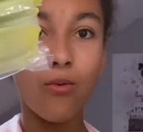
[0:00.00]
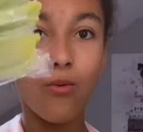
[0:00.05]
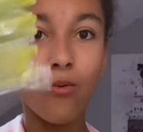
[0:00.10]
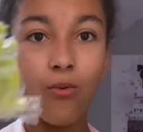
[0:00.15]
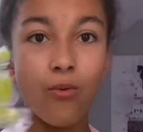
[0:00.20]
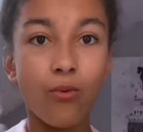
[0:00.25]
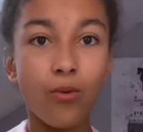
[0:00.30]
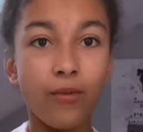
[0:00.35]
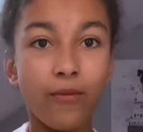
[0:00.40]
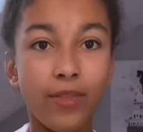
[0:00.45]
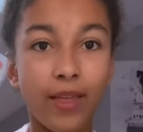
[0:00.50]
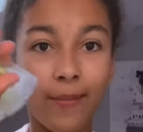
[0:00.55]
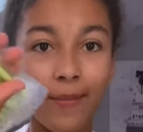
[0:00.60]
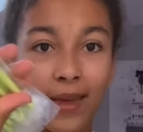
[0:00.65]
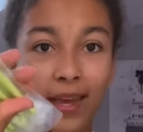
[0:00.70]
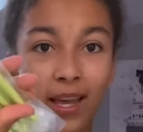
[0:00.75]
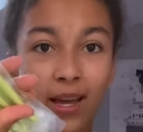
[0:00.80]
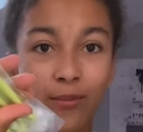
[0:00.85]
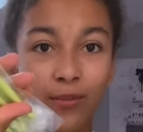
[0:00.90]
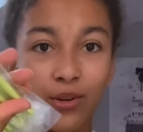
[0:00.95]
all of their
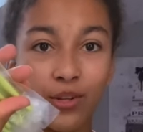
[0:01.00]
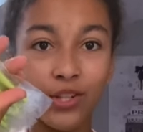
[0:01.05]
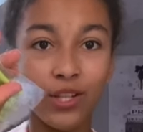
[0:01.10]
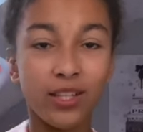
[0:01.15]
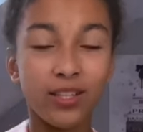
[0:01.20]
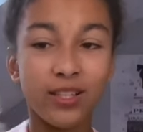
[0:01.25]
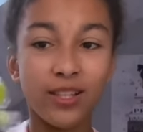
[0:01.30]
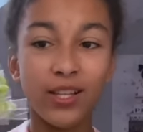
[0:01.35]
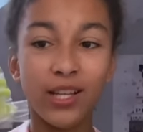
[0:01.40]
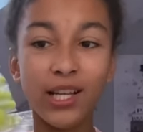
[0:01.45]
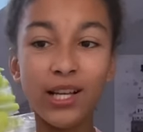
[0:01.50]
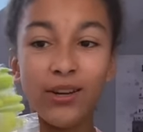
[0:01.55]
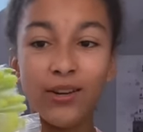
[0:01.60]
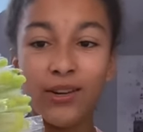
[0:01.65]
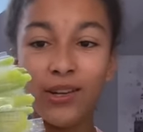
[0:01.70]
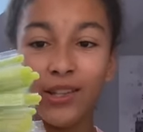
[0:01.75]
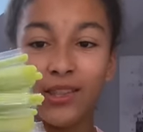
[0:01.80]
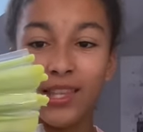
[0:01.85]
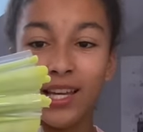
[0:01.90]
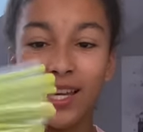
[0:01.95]
makeup brushes. Look how
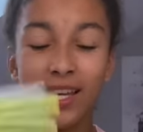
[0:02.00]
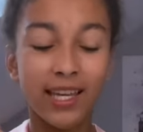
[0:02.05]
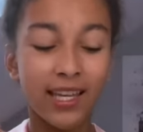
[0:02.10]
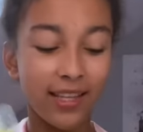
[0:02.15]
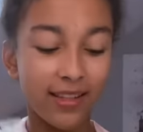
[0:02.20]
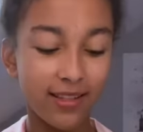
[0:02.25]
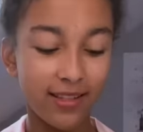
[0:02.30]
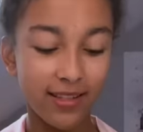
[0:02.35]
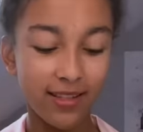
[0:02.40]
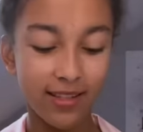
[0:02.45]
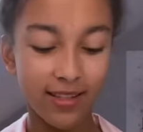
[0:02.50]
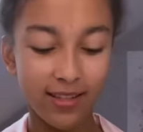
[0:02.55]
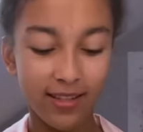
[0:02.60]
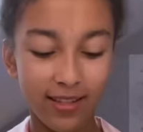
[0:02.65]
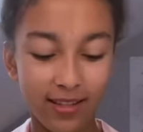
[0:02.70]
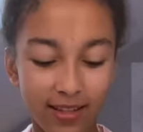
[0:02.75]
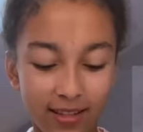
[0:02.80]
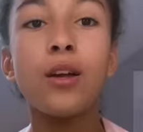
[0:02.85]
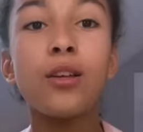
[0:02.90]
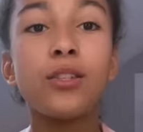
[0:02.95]
good that is.
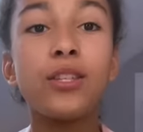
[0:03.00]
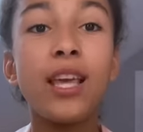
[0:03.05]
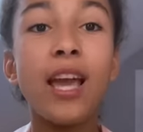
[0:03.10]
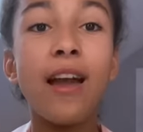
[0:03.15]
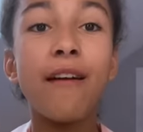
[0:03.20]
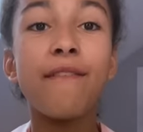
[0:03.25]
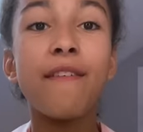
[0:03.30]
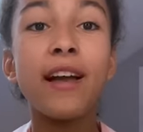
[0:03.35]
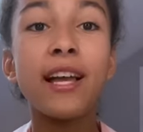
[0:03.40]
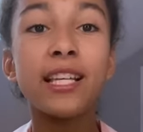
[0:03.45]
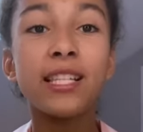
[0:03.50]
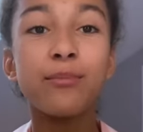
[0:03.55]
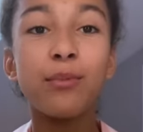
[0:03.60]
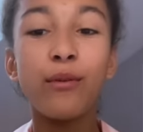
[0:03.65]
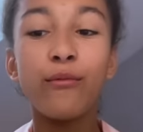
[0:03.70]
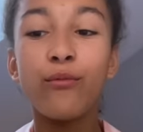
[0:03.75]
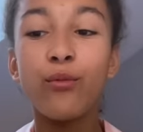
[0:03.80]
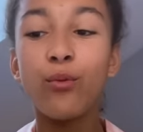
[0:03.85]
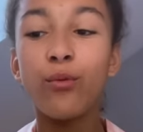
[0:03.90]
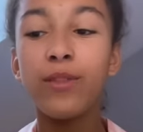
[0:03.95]
So yeah,
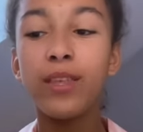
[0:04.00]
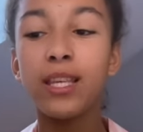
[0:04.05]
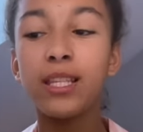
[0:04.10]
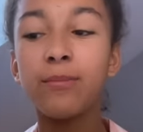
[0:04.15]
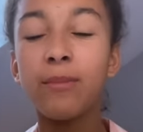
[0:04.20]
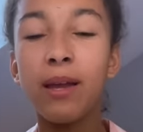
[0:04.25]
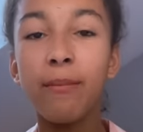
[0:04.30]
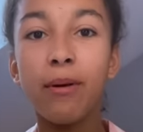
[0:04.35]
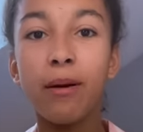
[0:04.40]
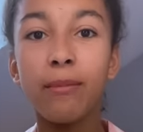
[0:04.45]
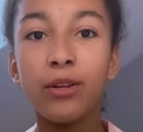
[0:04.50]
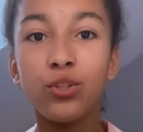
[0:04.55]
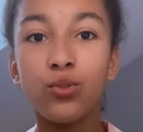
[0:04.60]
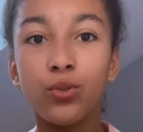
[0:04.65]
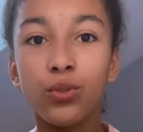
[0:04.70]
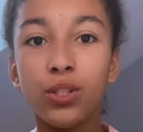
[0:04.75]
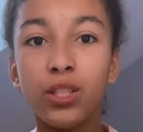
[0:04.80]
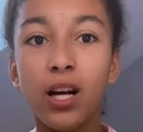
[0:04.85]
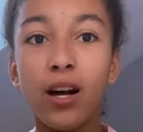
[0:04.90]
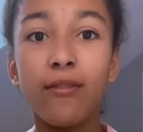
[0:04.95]
thanks mum for all these Made by
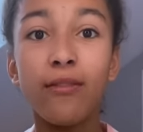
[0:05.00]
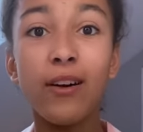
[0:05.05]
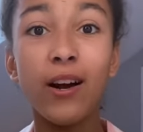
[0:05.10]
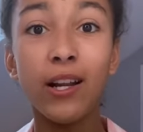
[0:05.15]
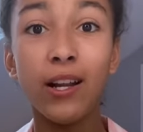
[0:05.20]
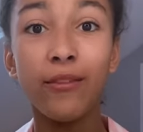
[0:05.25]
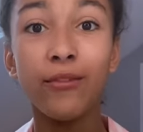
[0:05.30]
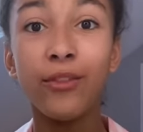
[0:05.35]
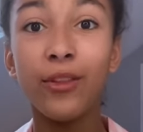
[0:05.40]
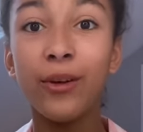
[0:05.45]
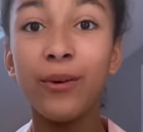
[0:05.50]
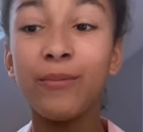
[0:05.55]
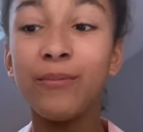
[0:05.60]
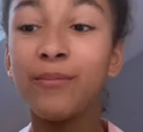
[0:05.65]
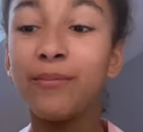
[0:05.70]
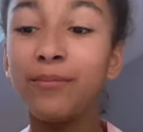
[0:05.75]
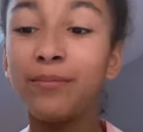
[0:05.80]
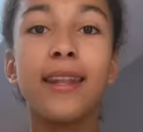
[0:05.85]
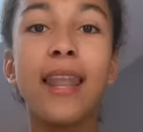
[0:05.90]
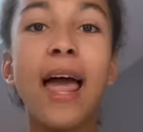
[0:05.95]
Mitchell stuff. I love
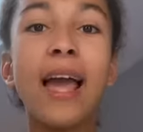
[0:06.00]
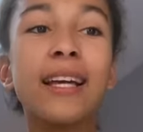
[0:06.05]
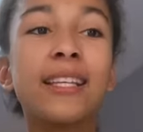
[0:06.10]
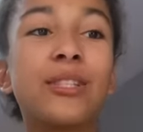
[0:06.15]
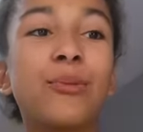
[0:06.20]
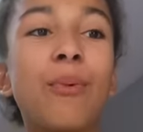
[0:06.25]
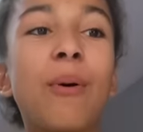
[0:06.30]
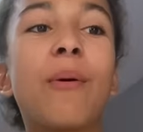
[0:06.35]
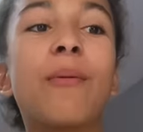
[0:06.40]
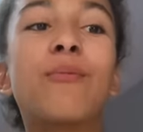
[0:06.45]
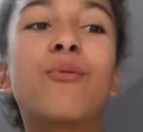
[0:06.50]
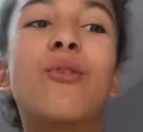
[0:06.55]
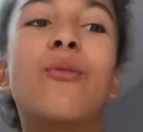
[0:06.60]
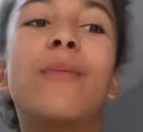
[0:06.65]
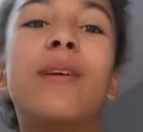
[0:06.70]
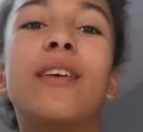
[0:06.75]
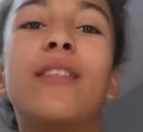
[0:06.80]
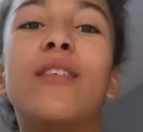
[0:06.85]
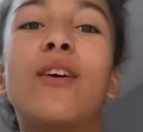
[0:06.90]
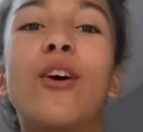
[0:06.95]
them. Next, my mum got
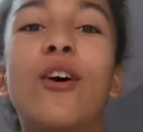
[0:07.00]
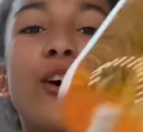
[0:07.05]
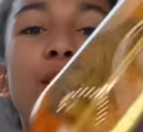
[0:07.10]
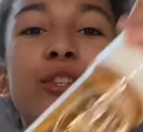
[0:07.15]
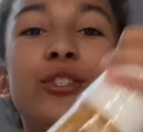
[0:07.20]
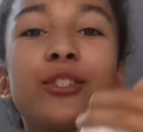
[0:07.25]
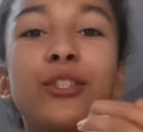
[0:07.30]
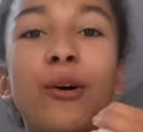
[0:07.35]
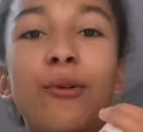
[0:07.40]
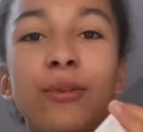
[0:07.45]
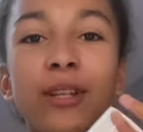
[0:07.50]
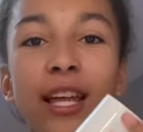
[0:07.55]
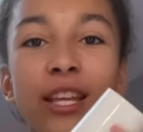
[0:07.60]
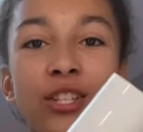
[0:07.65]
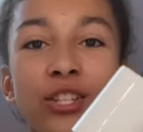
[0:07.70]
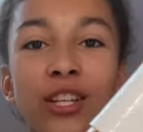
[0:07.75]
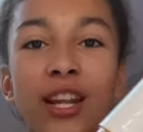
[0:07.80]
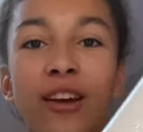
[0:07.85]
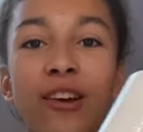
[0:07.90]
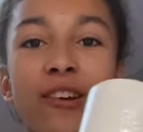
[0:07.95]
me the Sol de
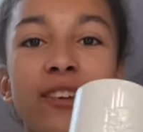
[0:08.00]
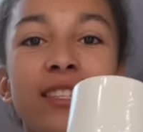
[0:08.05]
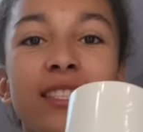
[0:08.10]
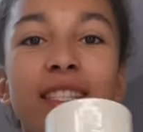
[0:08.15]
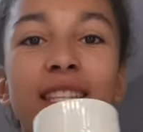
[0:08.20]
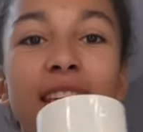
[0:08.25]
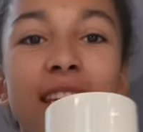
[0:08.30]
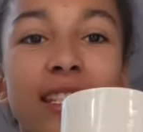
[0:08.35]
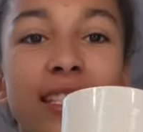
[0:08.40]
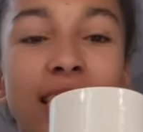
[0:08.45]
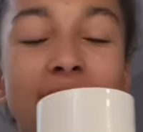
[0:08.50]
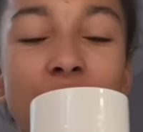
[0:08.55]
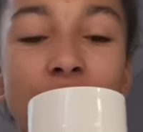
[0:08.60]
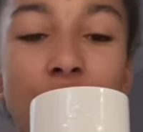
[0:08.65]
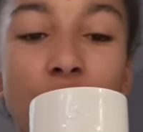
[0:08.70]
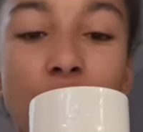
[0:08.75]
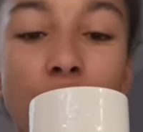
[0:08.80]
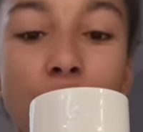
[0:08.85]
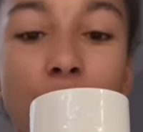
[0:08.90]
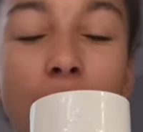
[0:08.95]
Janeiro
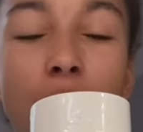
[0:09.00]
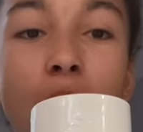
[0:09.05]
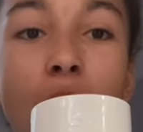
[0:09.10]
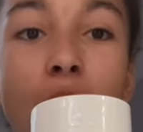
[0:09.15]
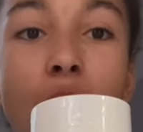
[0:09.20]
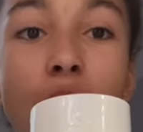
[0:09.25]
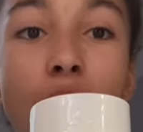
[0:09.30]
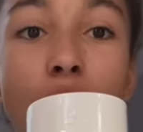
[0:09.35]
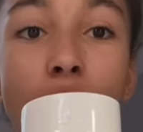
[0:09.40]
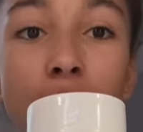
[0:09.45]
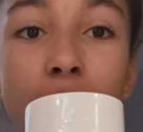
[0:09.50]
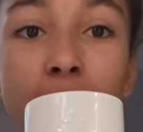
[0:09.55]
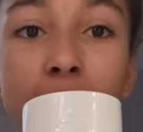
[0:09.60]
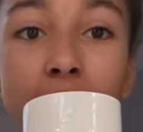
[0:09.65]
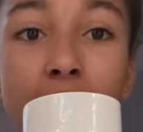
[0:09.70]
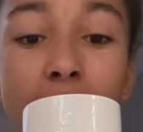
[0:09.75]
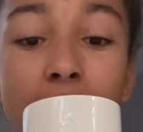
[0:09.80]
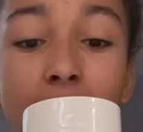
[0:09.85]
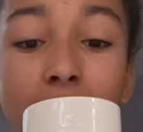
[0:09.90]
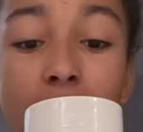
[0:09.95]
62.
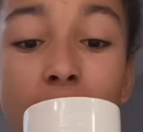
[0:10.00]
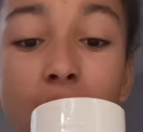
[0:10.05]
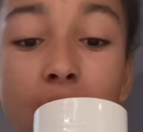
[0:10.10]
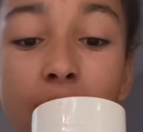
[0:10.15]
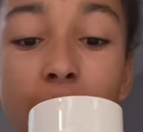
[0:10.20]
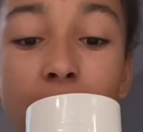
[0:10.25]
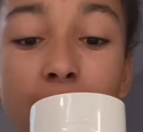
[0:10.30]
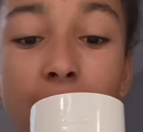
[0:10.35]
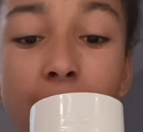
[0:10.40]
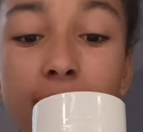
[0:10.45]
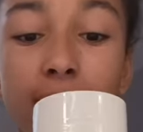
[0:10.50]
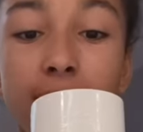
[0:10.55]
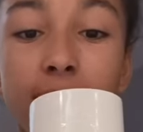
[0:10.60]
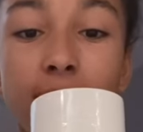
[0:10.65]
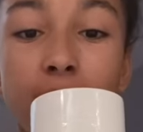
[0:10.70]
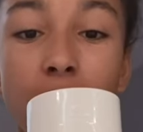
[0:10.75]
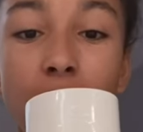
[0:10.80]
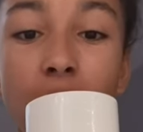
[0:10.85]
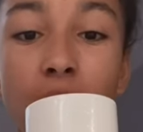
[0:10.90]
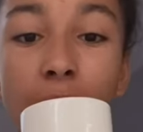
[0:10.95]
Honestly, I love
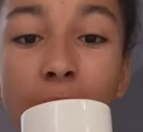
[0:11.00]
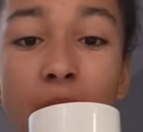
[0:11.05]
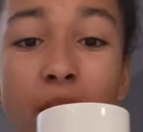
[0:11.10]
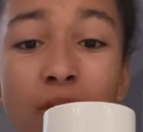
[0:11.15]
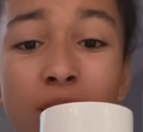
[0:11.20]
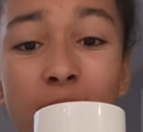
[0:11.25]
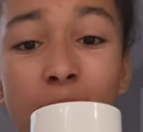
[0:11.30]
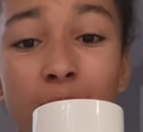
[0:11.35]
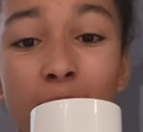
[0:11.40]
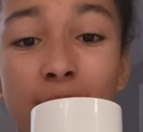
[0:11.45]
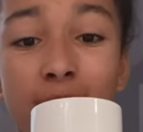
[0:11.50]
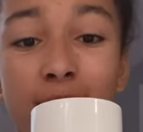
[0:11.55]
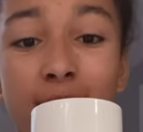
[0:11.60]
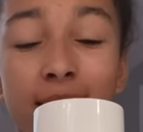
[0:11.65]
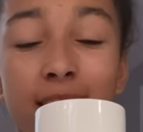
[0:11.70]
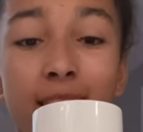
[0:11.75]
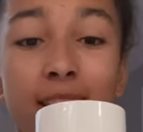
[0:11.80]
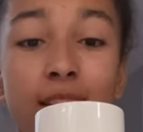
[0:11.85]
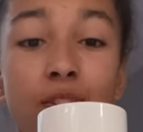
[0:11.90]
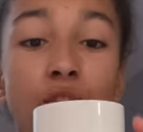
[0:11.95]
this. I really wanted
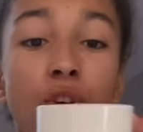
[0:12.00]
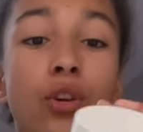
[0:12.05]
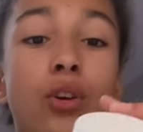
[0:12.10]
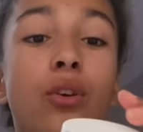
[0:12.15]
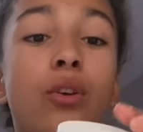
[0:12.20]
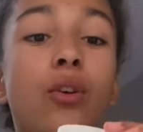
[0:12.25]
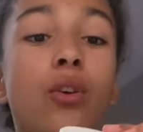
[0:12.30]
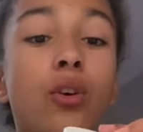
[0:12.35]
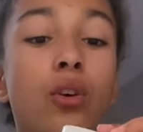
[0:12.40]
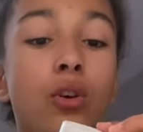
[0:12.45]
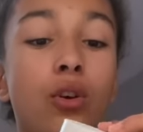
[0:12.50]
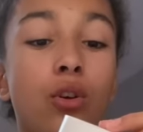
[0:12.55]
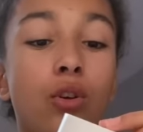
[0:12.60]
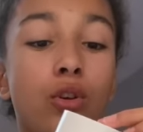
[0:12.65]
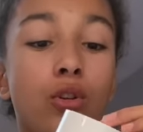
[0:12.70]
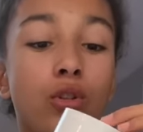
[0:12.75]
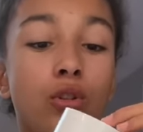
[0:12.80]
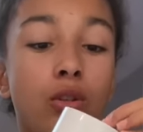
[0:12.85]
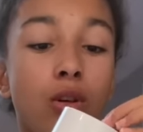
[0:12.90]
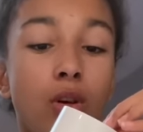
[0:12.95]
62,
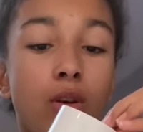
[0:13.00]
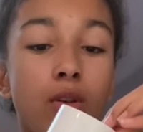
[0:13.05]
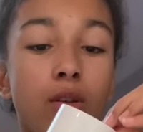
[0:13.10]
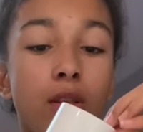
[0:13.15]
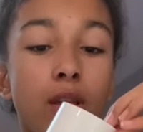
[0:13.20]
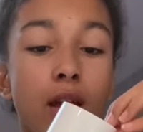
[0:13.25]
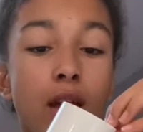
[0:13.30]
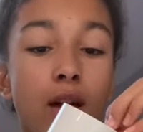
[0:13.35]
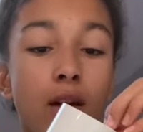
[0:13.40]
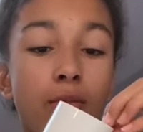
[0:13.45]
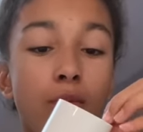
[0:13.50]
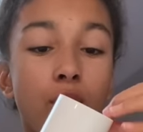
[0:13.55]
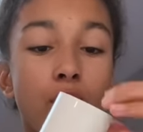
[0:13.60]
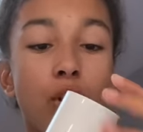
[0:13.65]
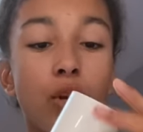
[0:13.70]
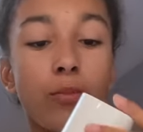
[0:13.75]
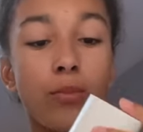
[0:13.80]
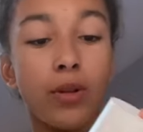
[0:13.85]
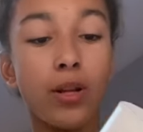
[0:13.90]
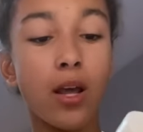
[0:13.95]
so yeah, I'm gonna
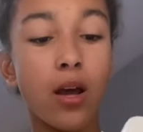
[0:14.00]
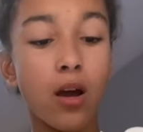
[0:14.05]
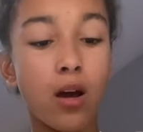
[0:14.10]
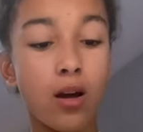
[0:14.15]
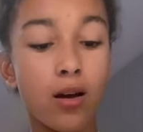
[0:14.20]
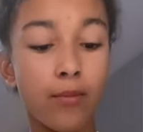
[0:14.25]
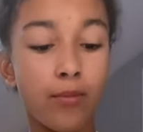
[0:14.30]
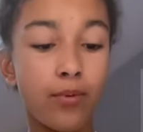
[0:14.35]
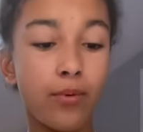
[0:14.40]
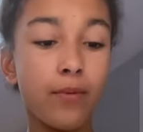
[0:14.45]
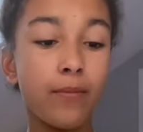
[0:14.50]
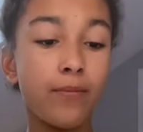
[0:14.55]
open it up